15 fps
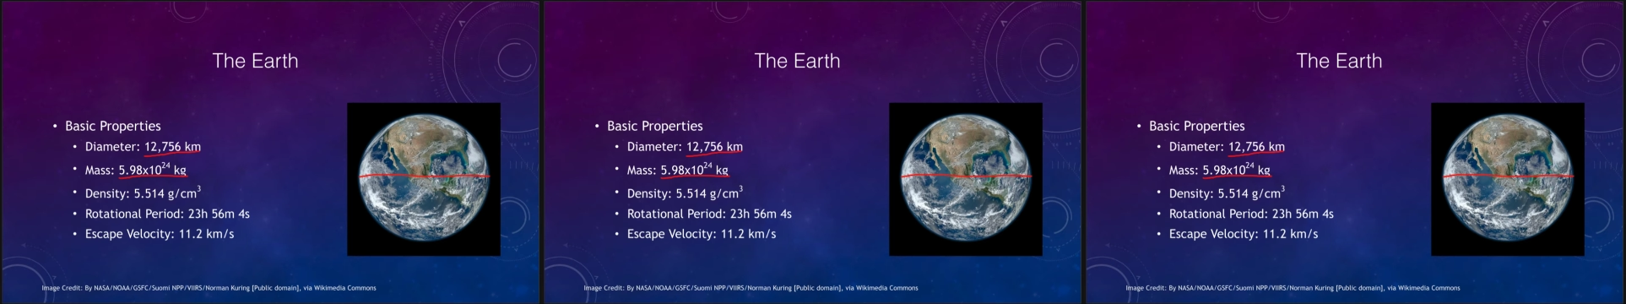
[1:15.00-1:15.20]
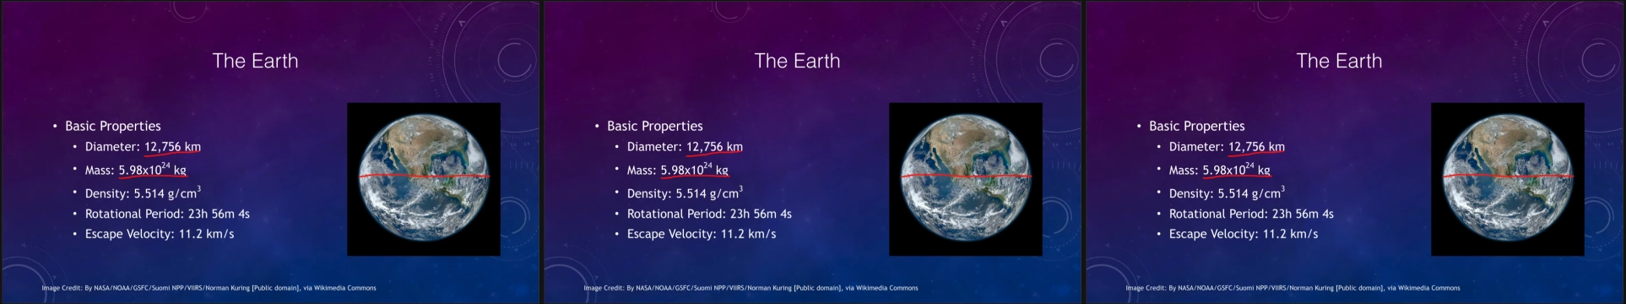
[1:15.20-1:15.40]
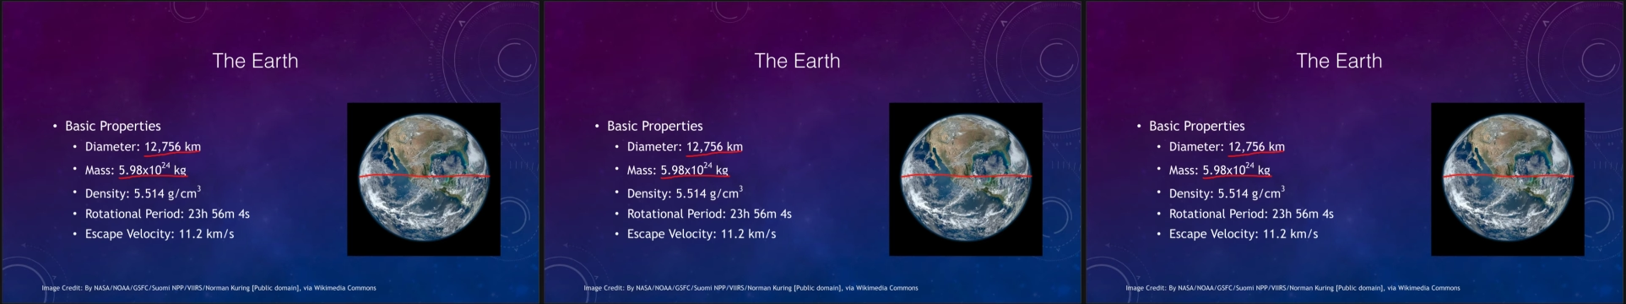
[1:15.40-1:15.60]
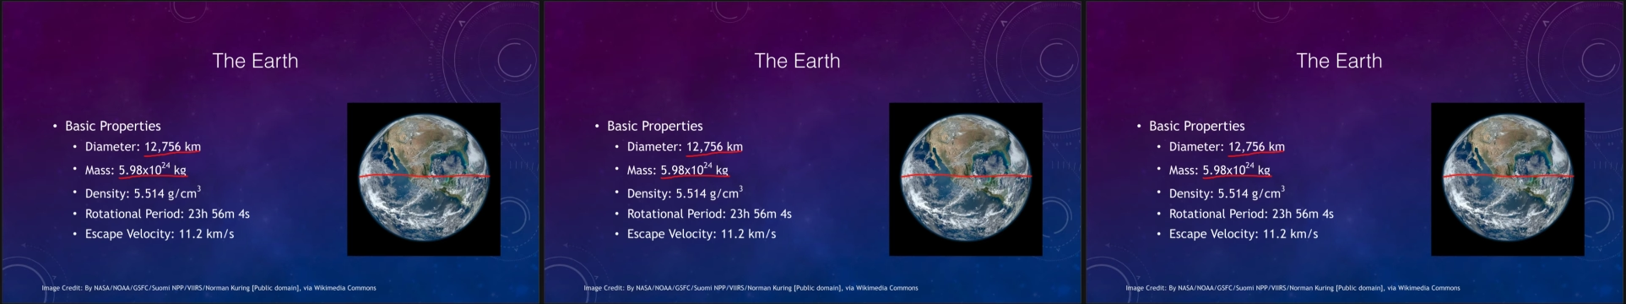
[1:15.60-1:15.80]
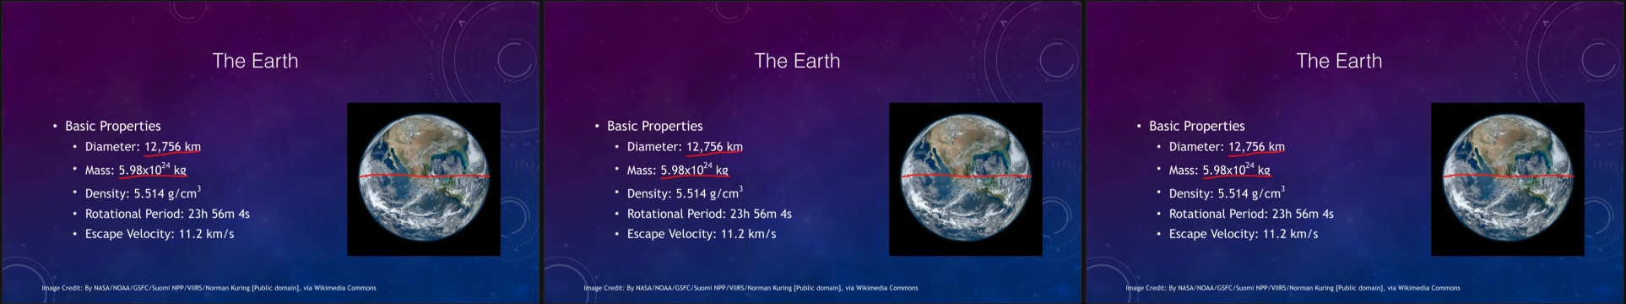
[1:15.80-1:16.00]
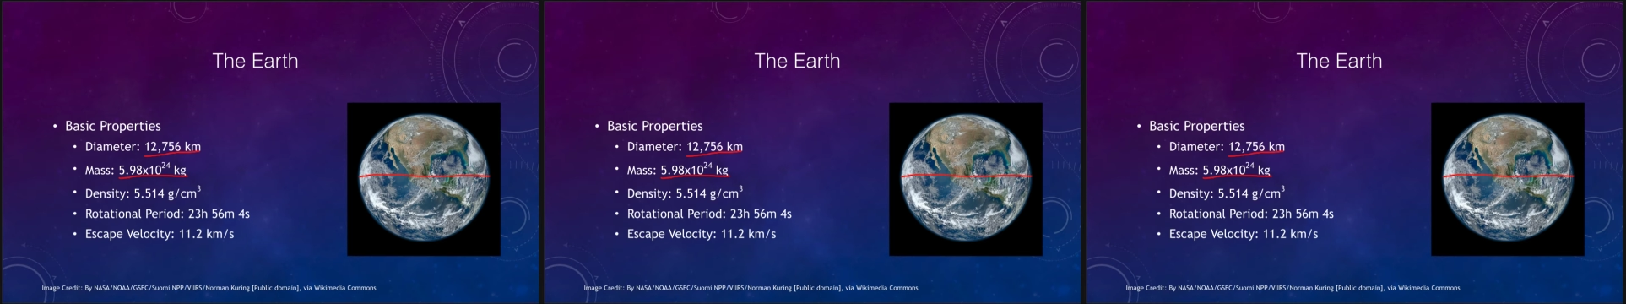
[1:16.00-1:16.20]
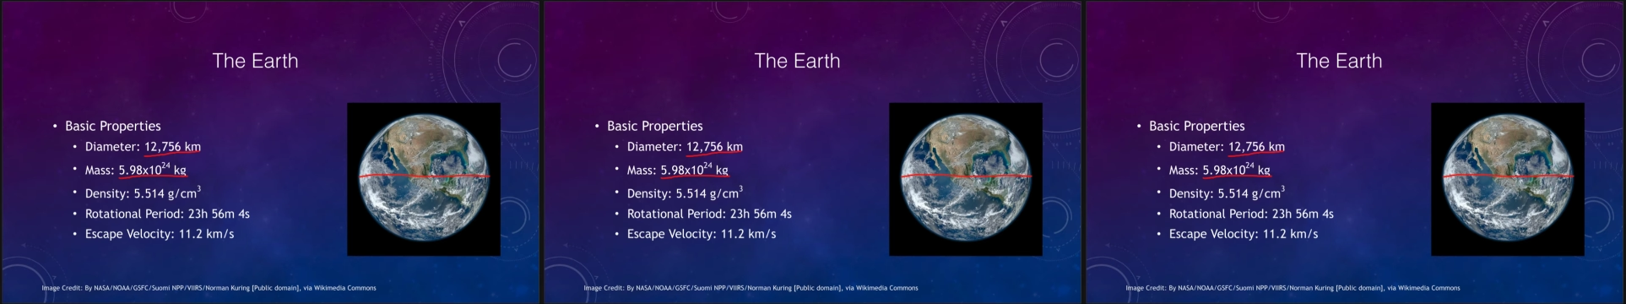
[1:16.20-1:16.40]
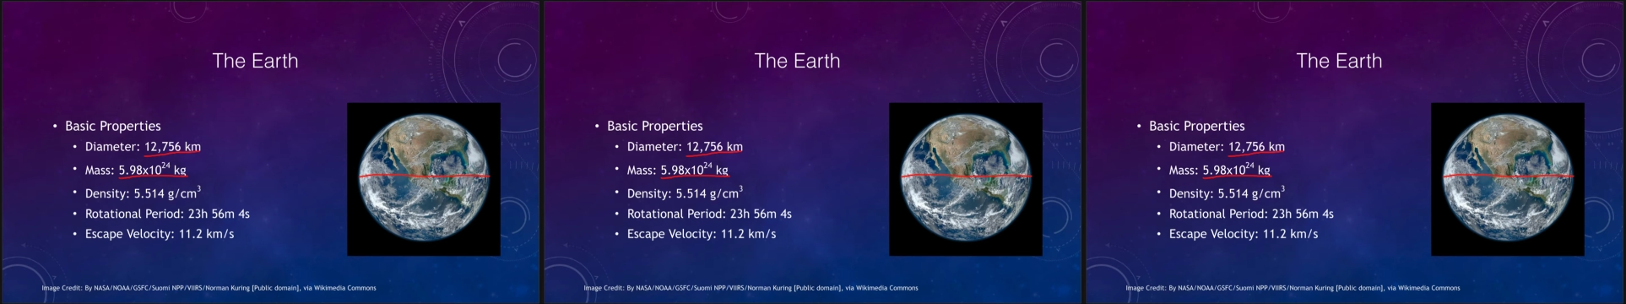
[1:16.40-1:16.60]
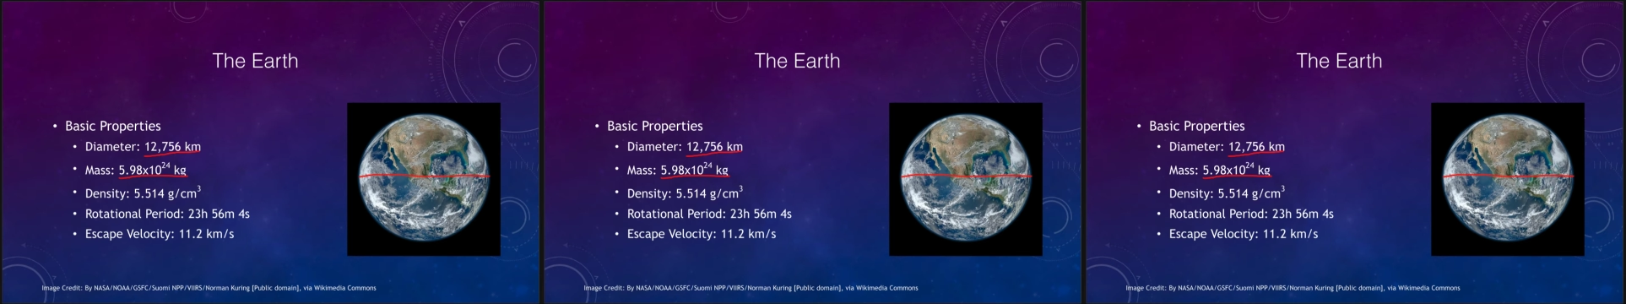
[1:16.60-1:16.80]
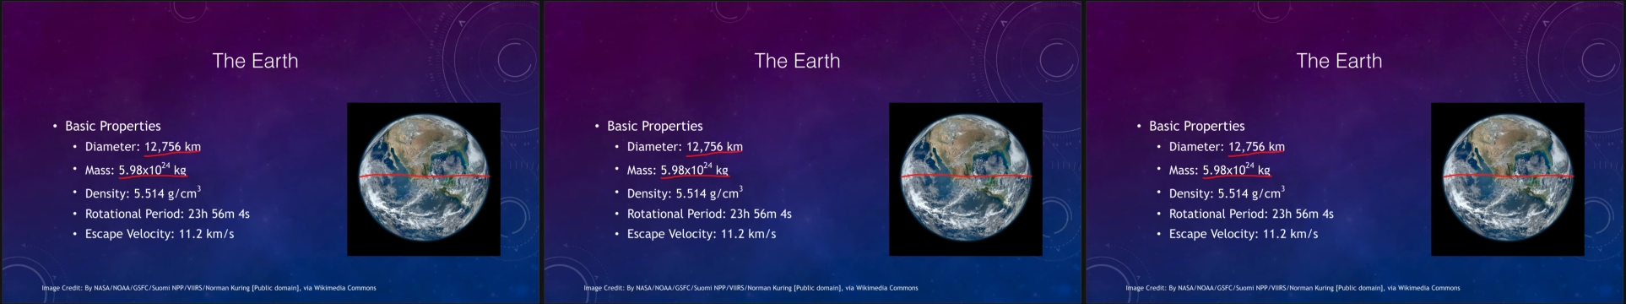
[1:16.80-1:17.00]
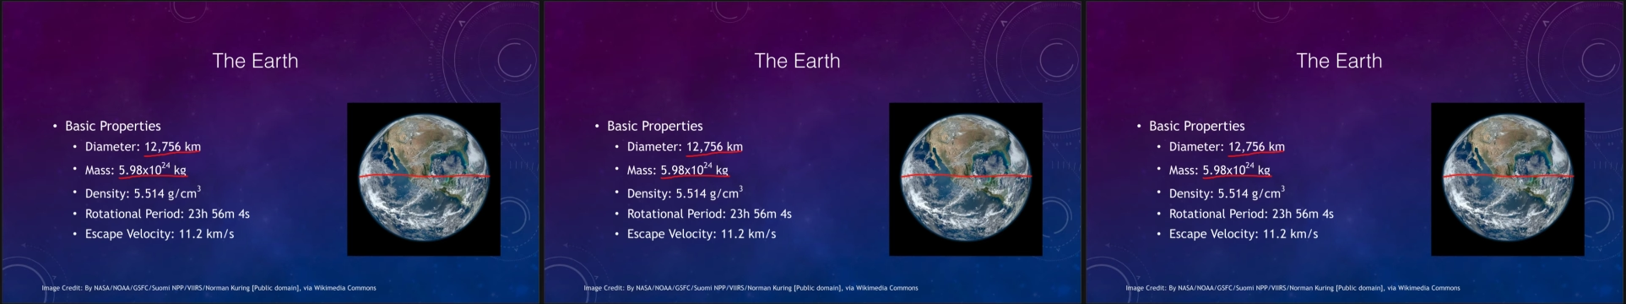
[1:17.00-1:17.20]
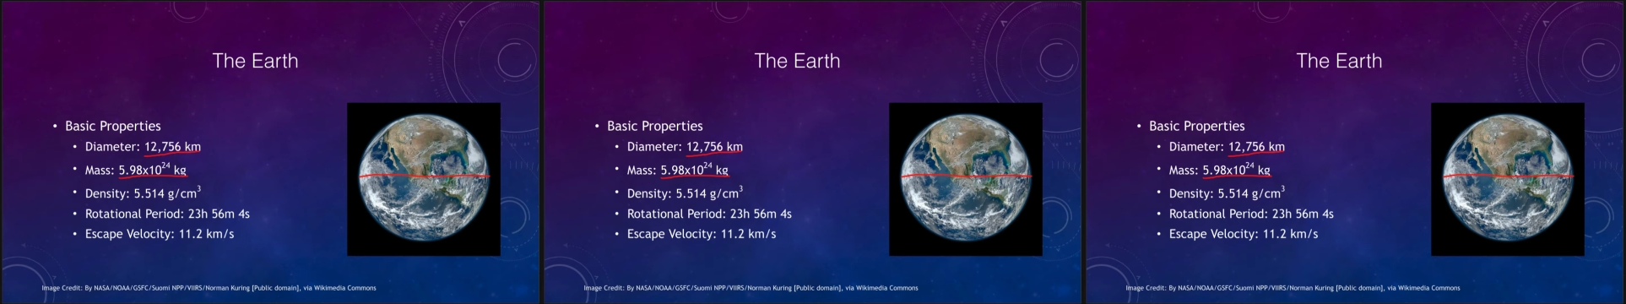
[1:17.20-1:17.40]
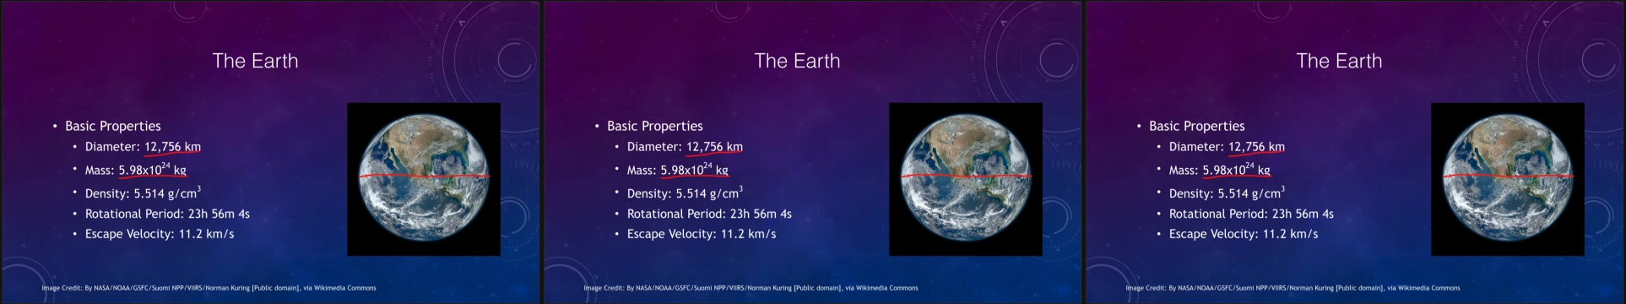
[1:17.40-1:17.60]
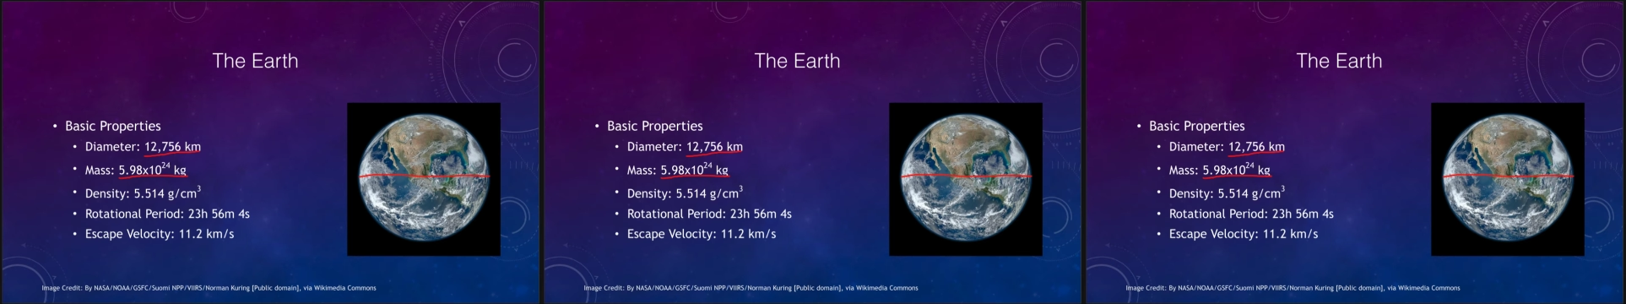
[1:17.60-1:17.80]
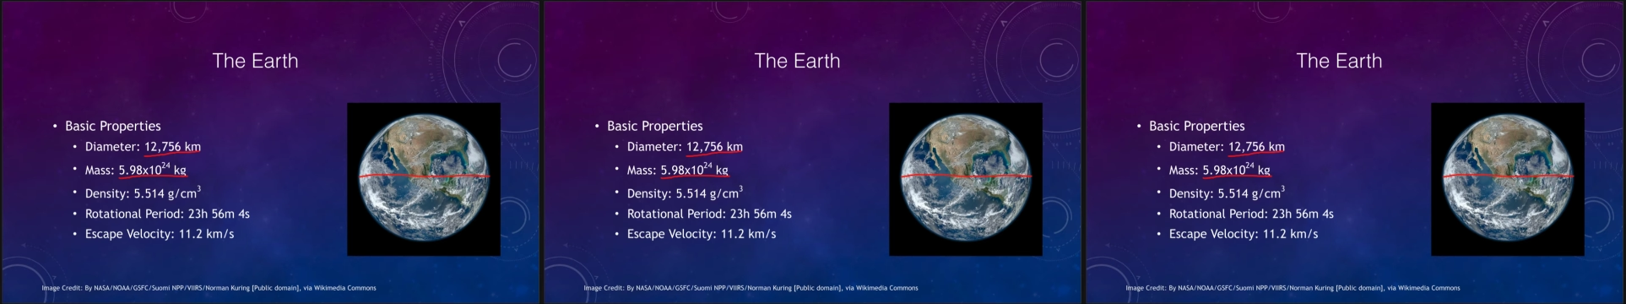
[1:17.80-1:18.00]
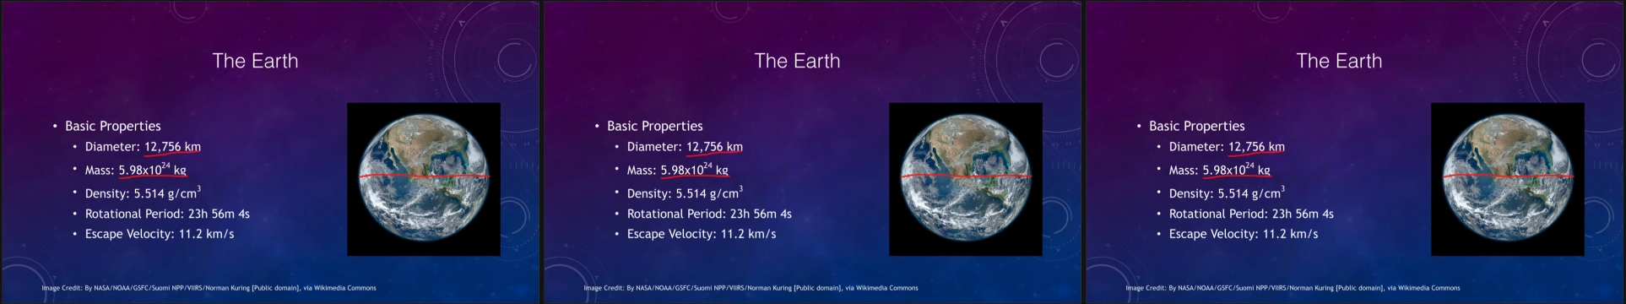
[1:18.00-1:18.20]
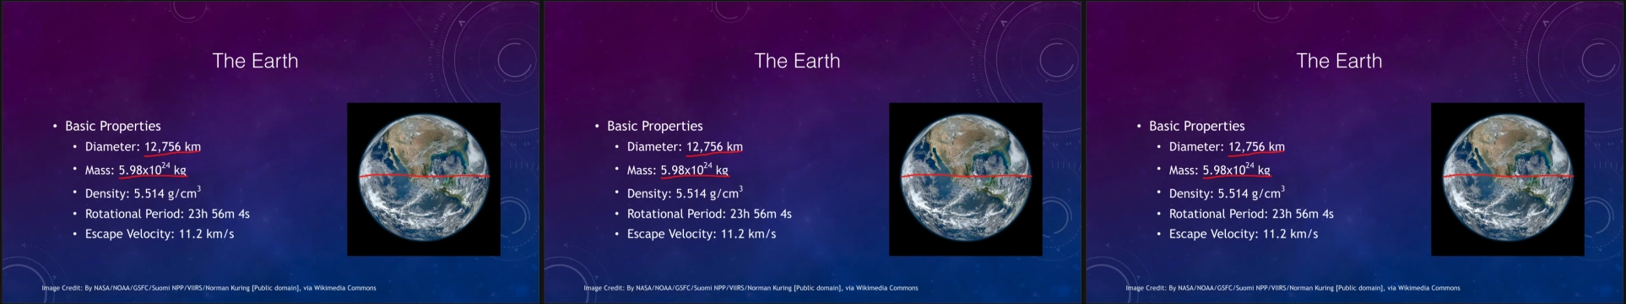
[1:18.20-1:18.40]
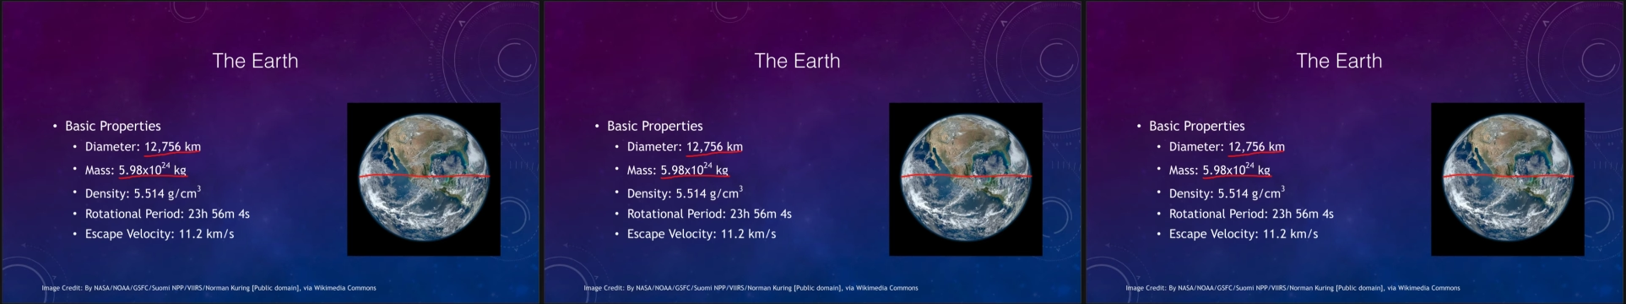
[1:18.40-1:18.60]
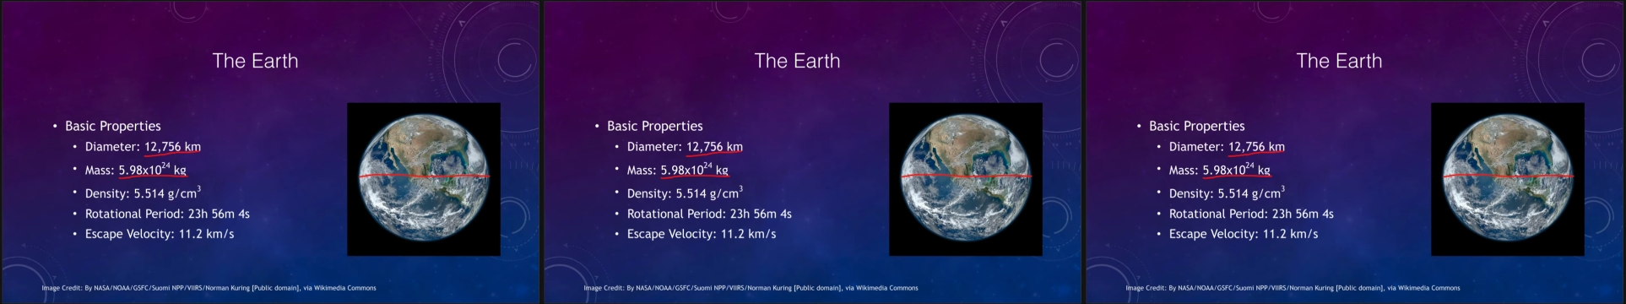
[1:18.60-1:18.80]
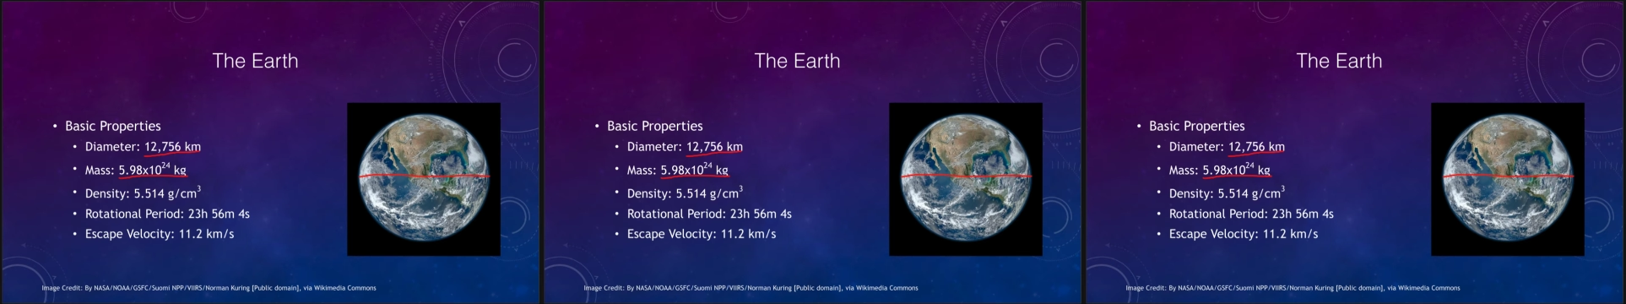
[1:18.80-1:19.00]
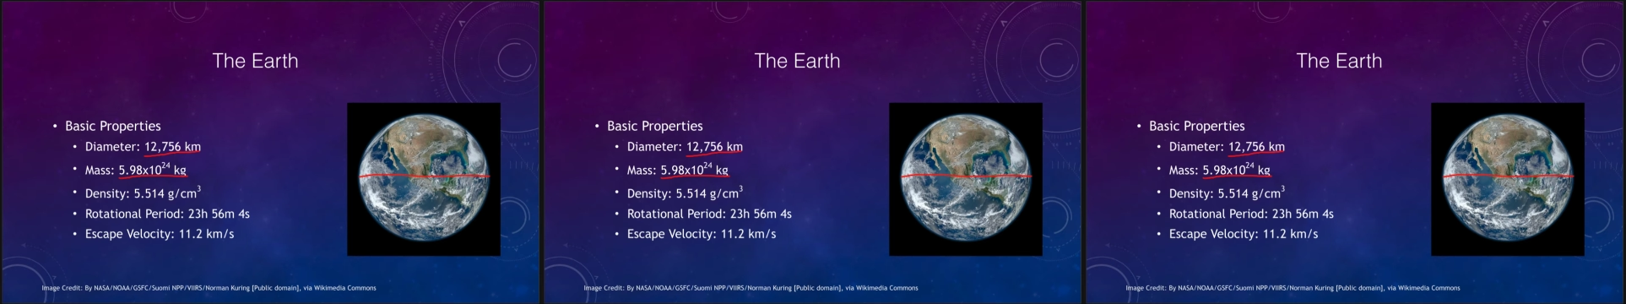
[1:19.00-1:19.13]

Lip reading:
Nobody's mouth can be seen.